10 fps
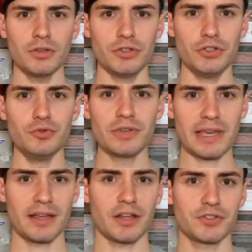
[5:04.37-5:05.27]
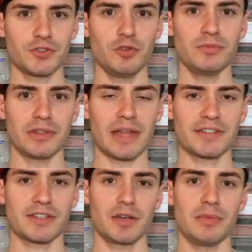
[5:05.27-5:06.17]
You can't assume that
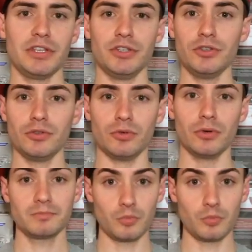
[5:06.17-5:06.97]
that's going to be you.